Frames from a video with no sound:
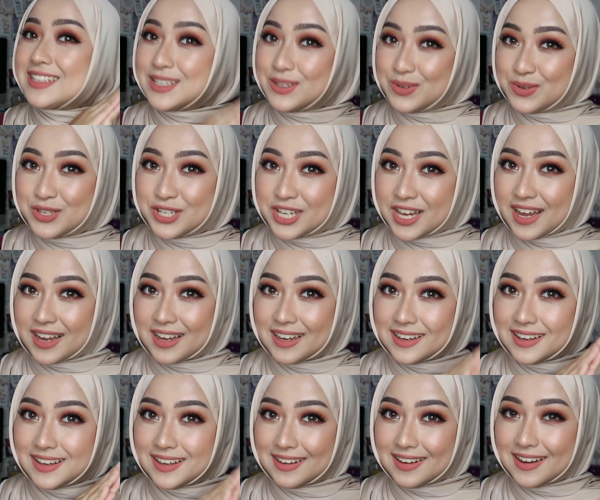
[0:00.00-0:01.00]
do check
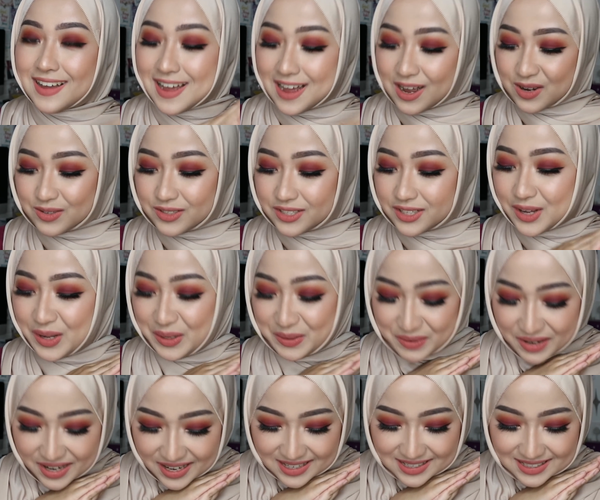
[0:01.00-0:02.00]
it out.
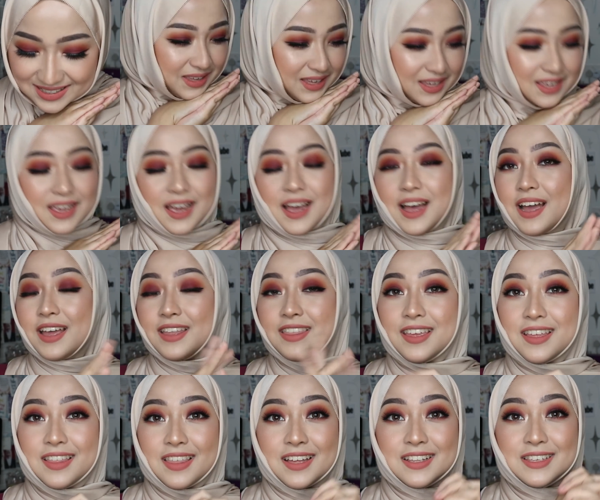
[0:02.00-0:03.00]
Alright, yeah, I
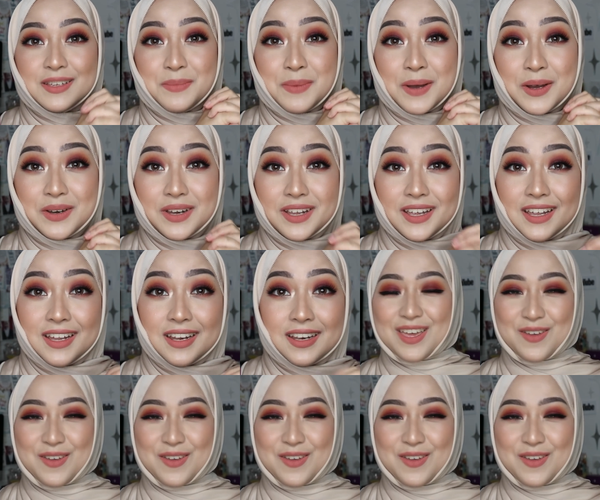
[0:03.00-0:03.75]
think that's about it.